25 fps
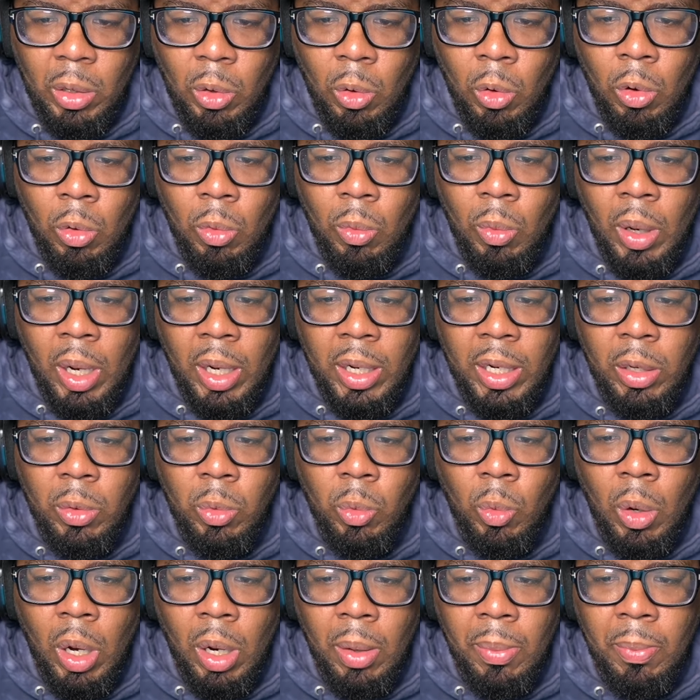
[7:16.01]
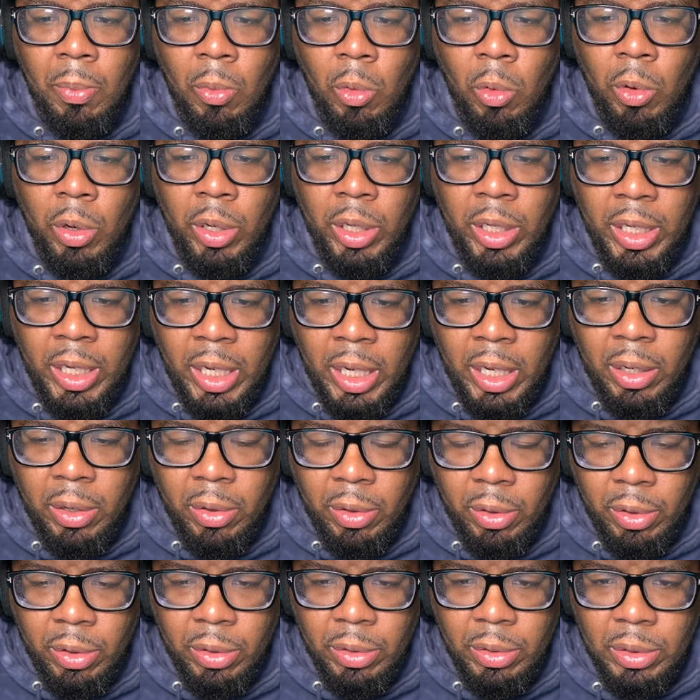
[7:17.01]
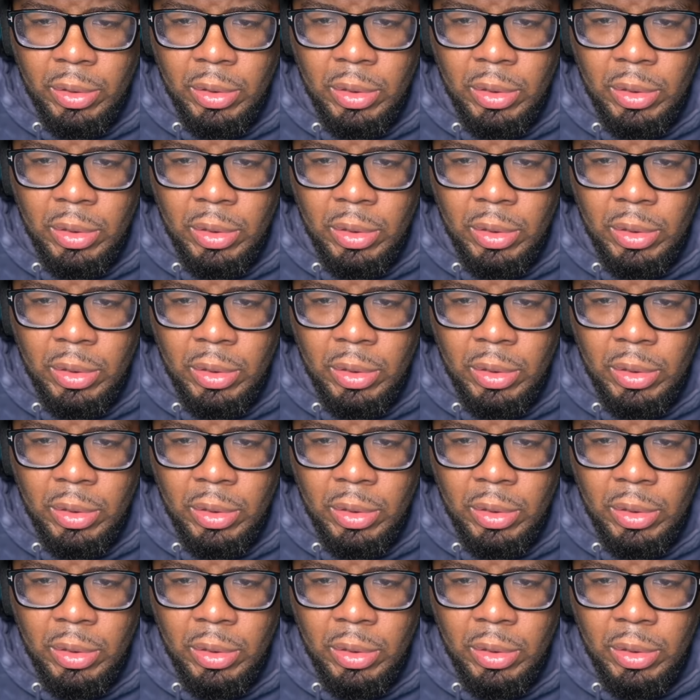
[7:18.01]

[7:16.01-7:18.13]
or wanted one more year.